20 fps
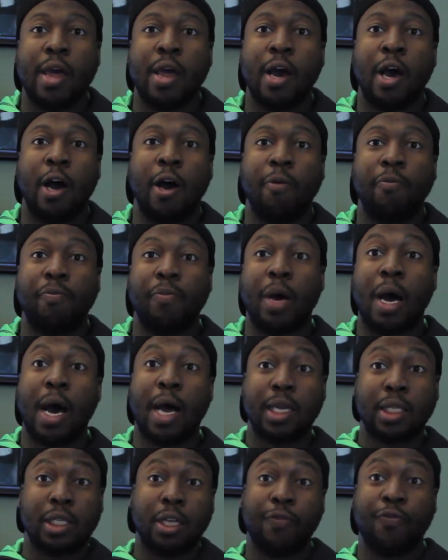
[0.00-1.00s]

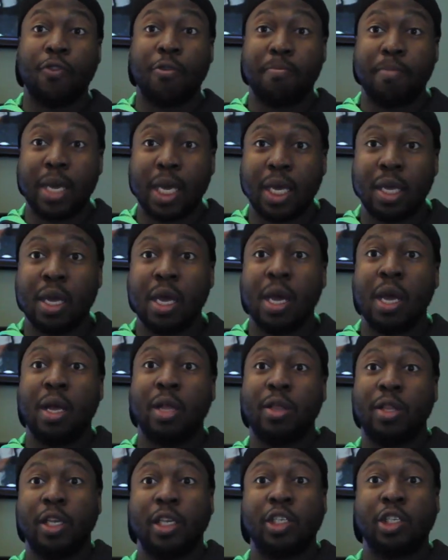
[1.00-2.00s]
Honestly, for me,
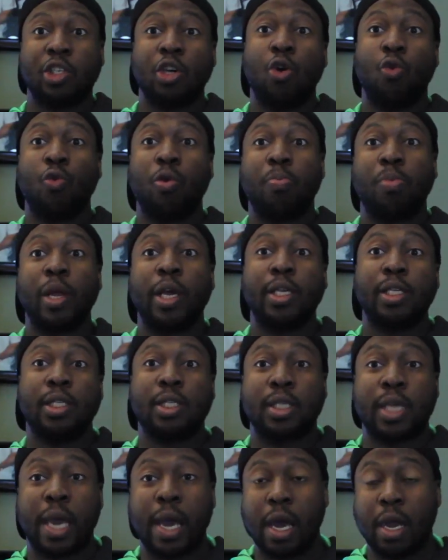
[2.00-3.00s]
this show replaced
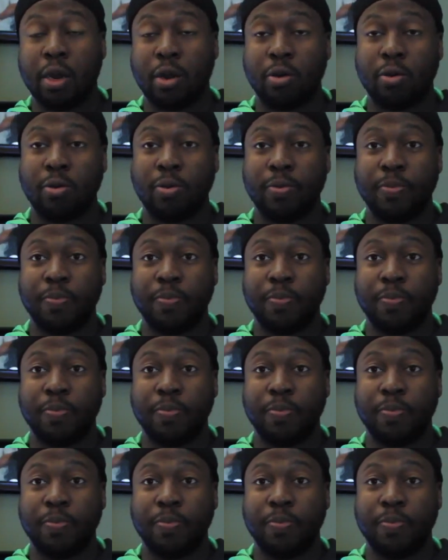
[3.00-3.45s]
Scandal.